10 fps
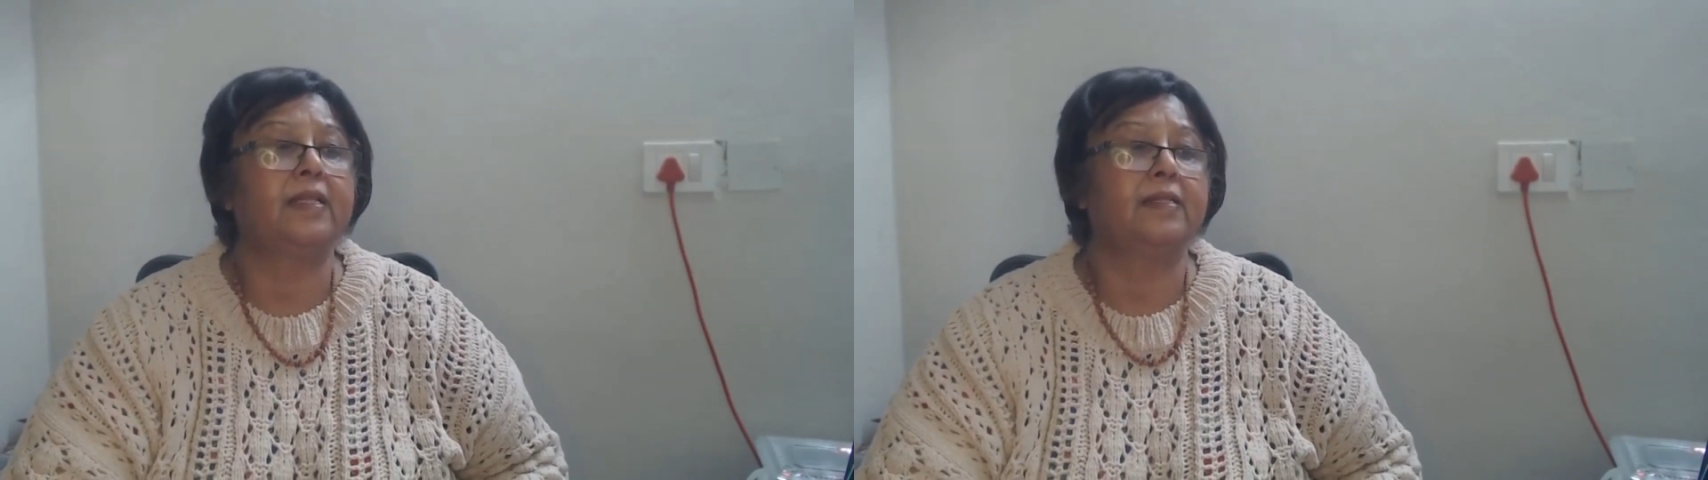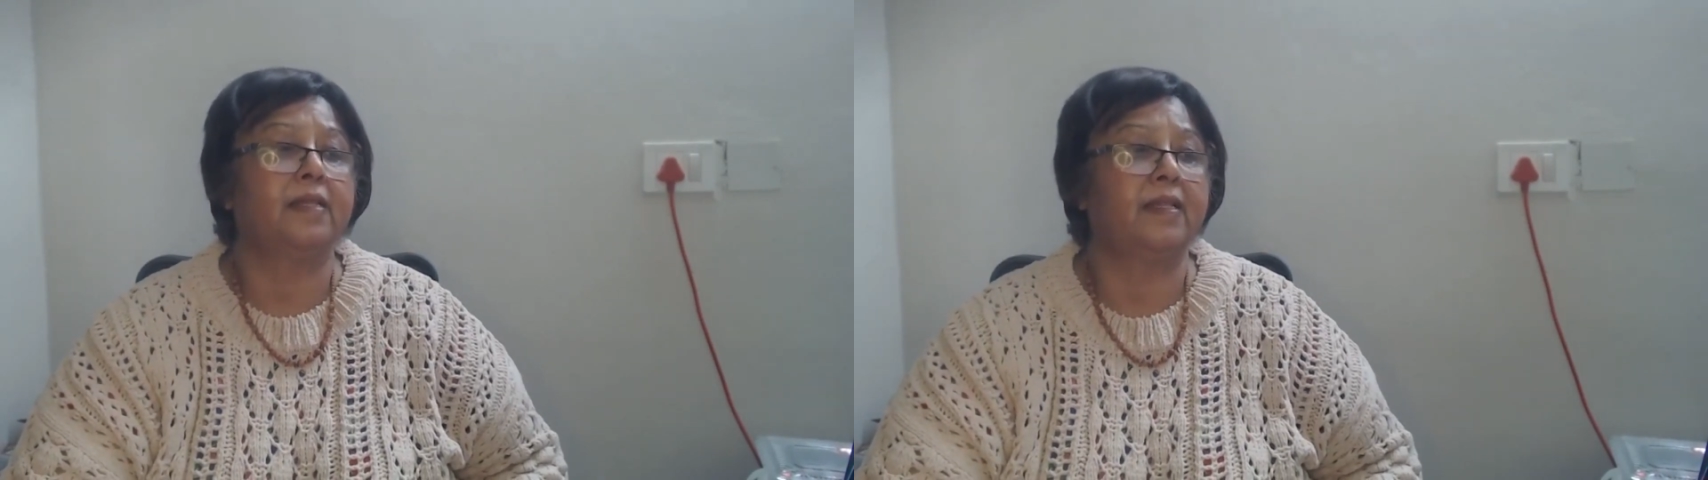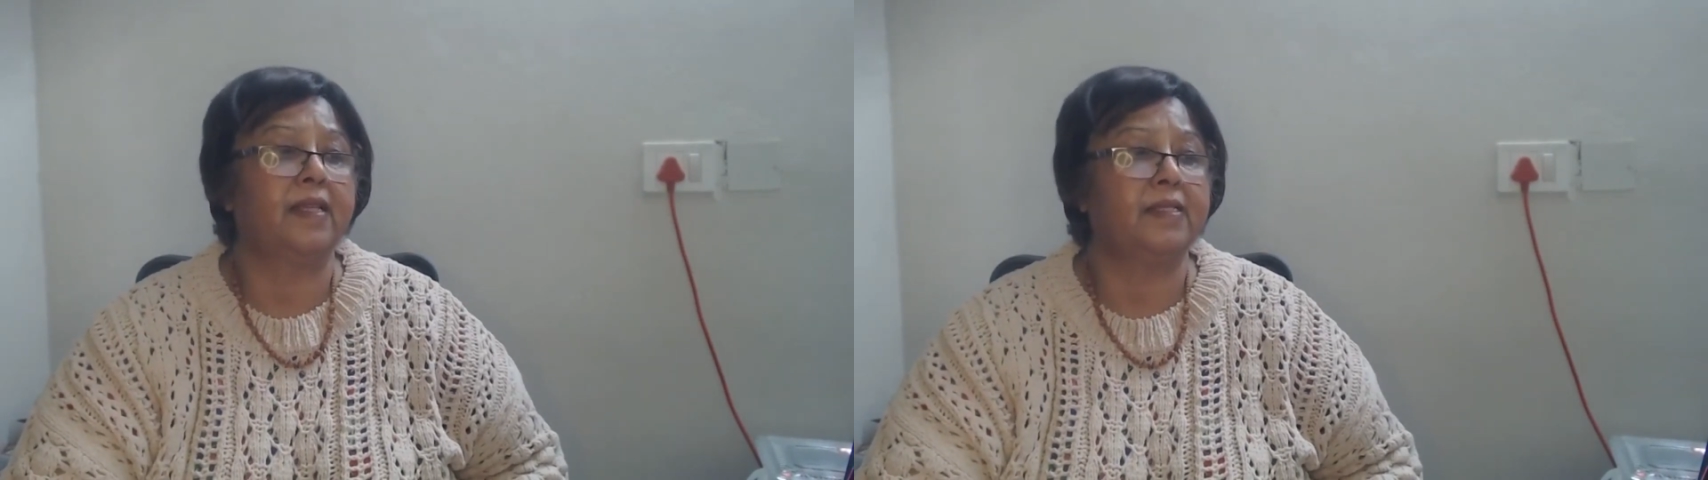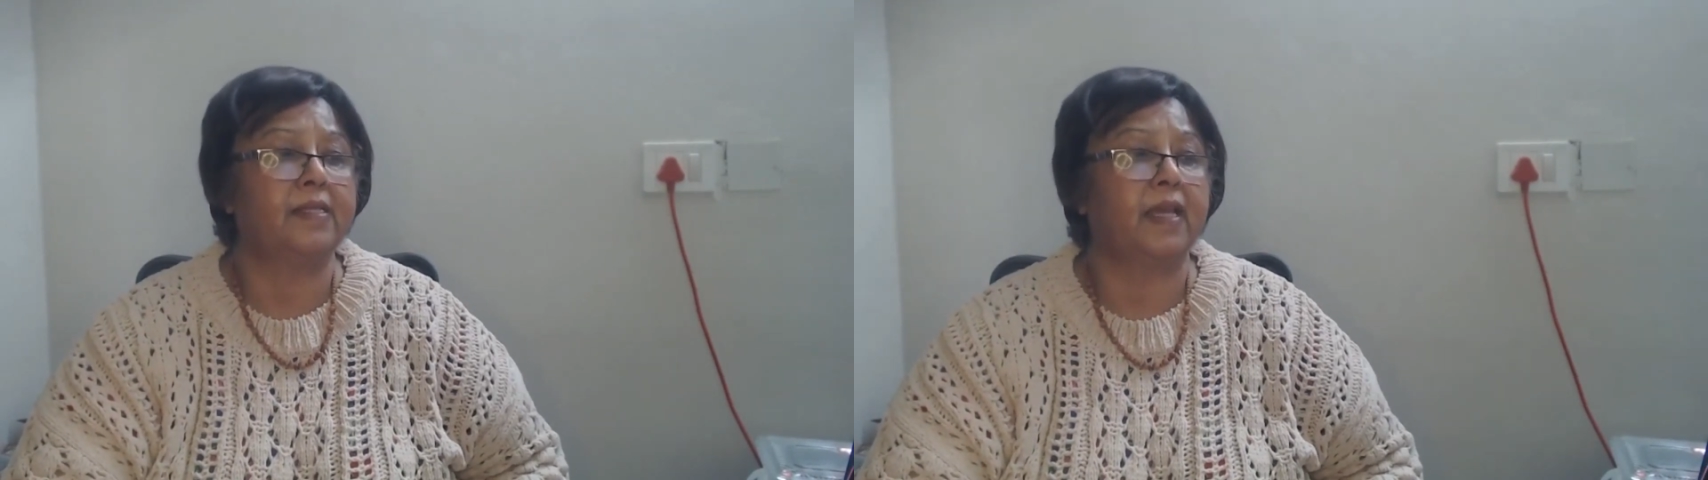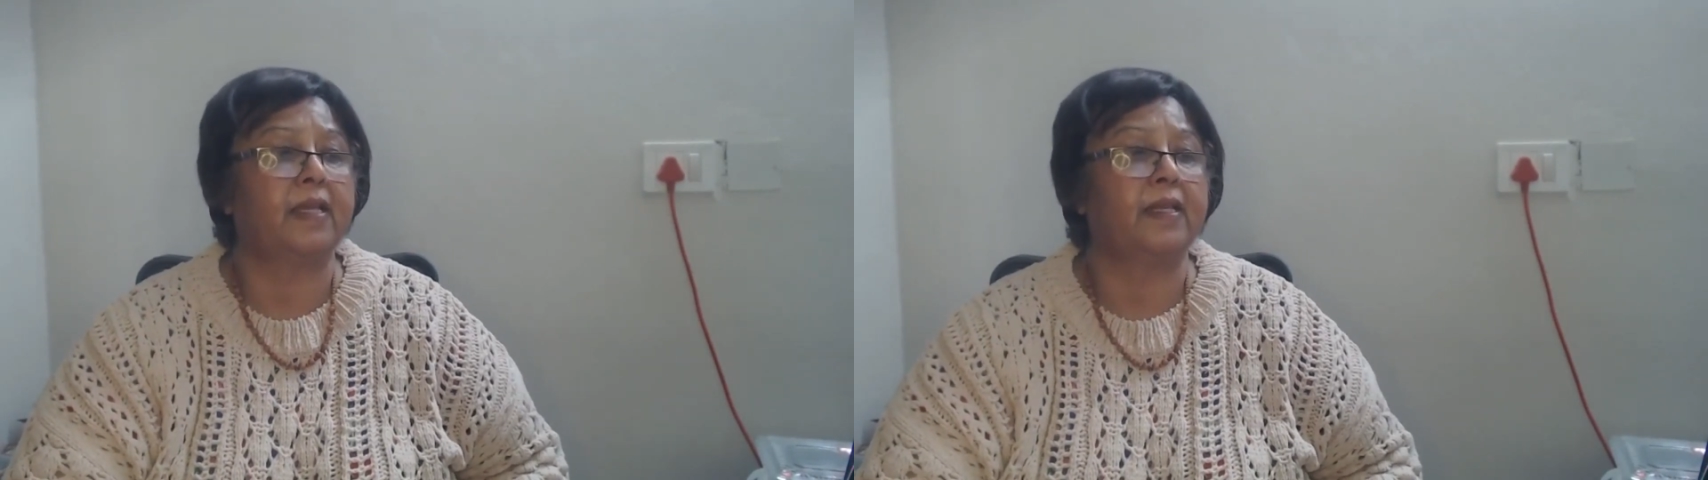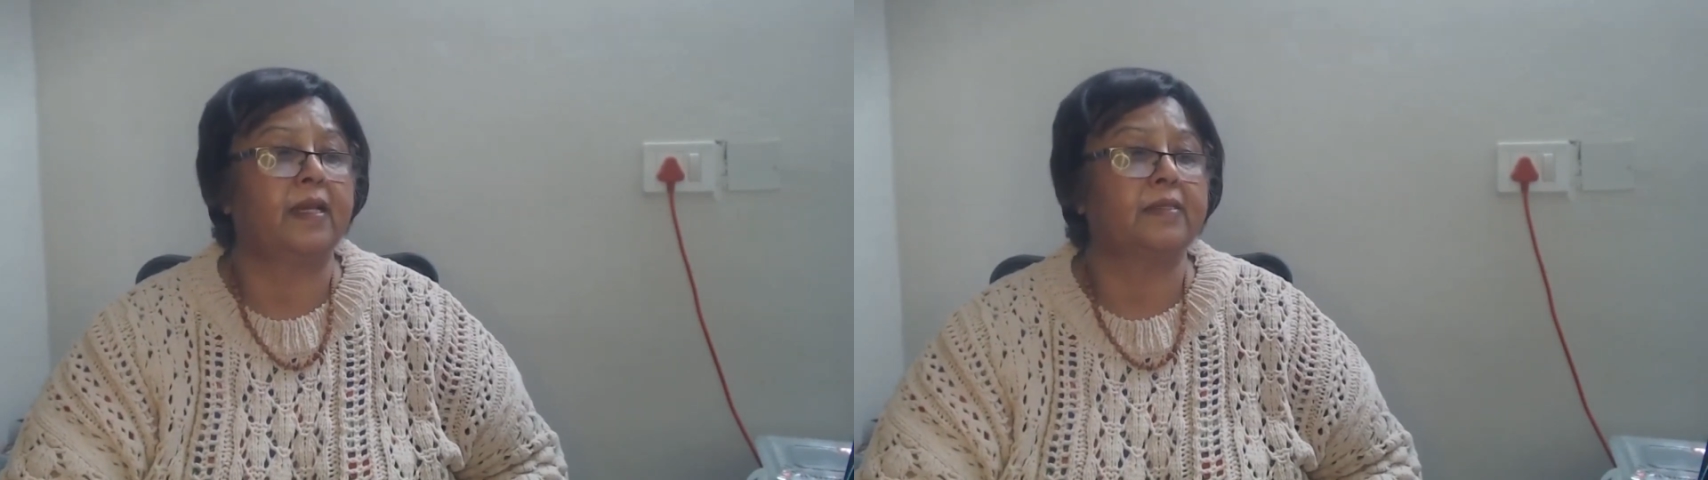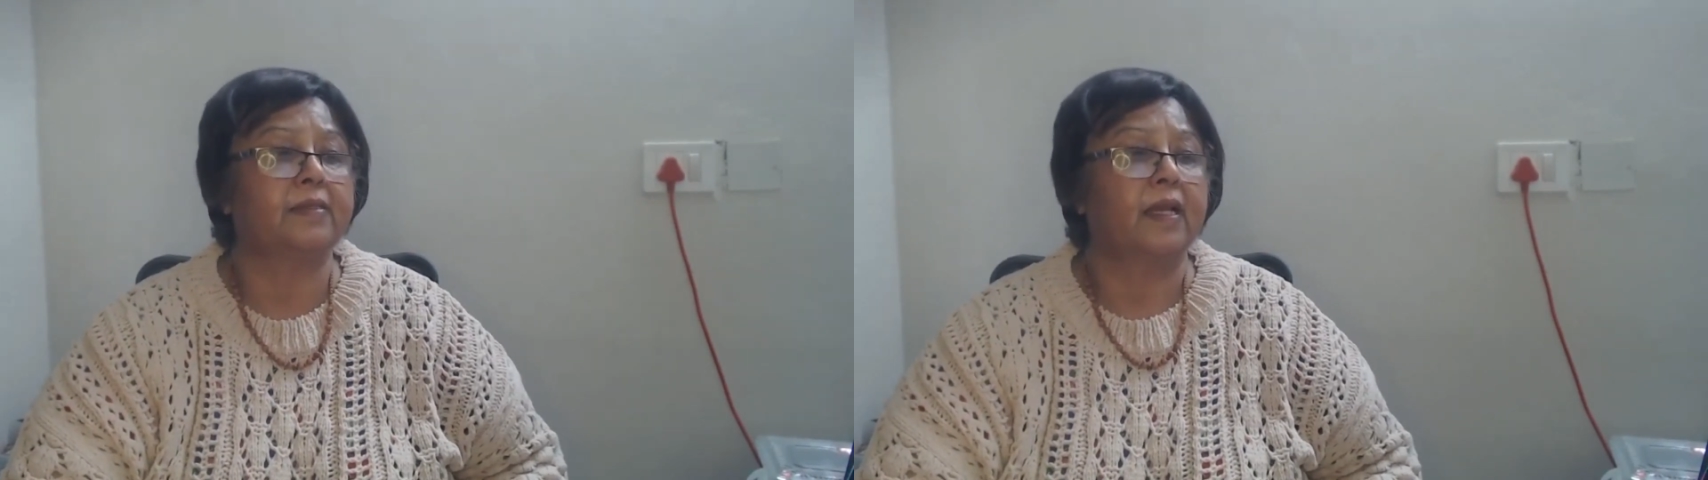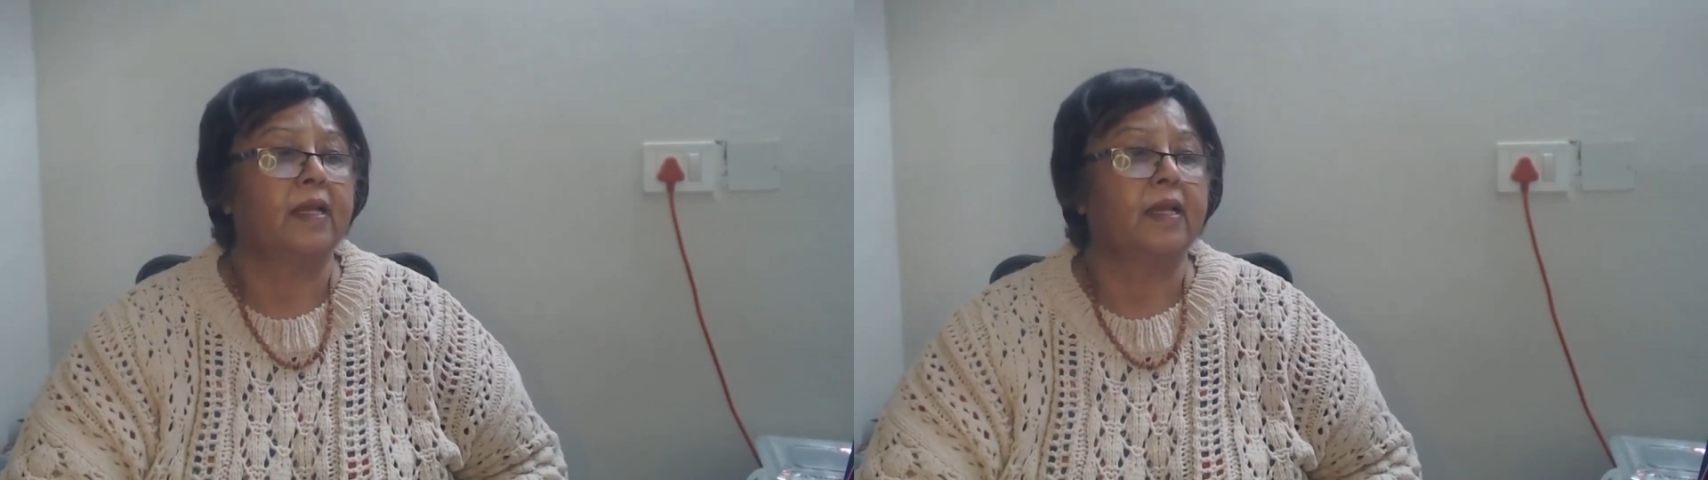these areas.